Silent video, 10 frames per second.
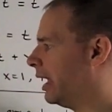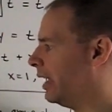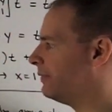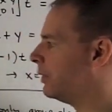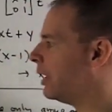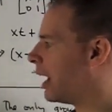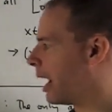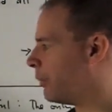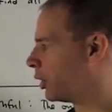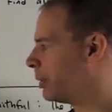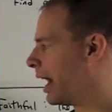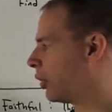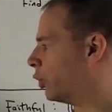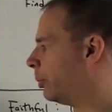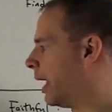If I
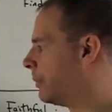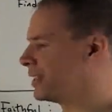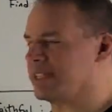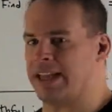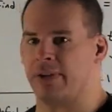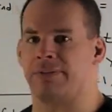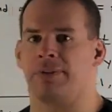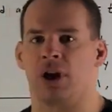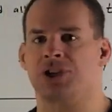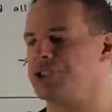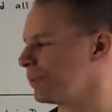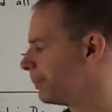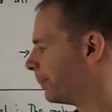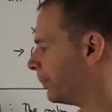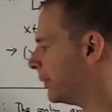multiply our group elements together
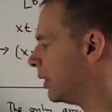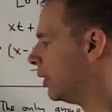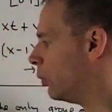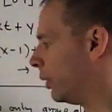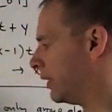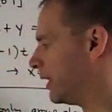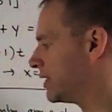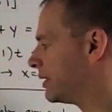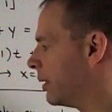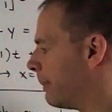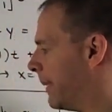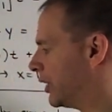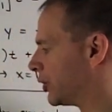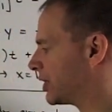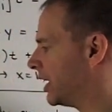first, we'll get this
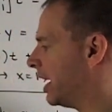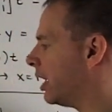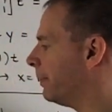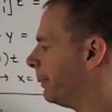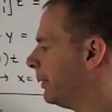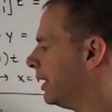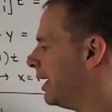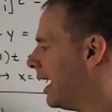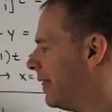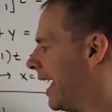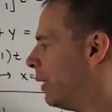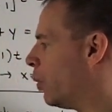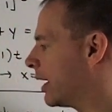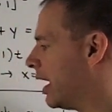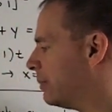matrix here, and
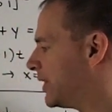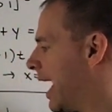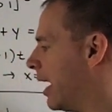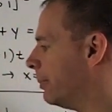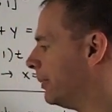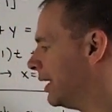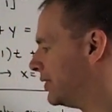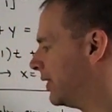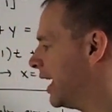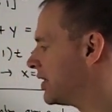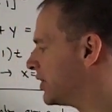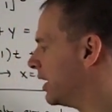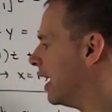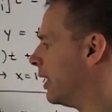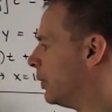then what comes out is
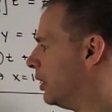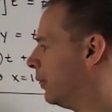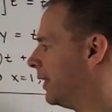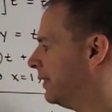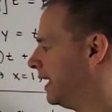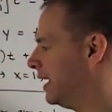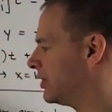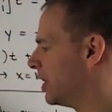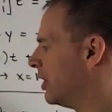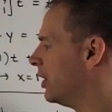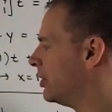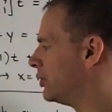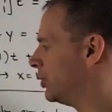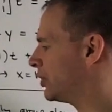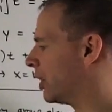this, and then we know that these
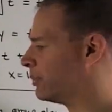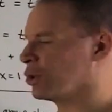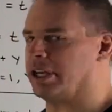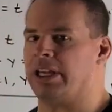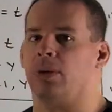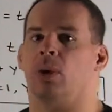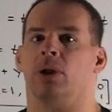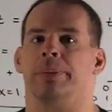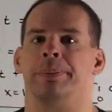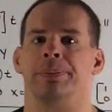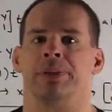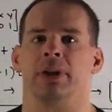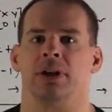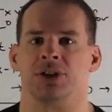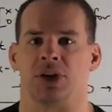two terms are equal.
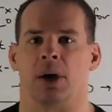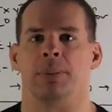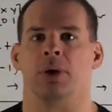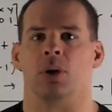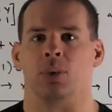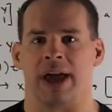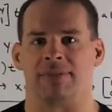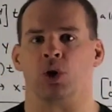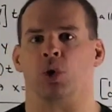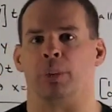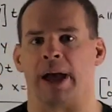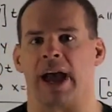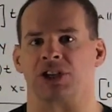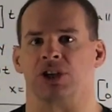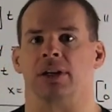So we have a group
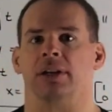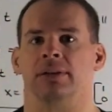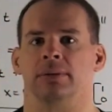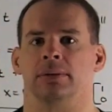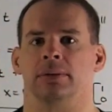action.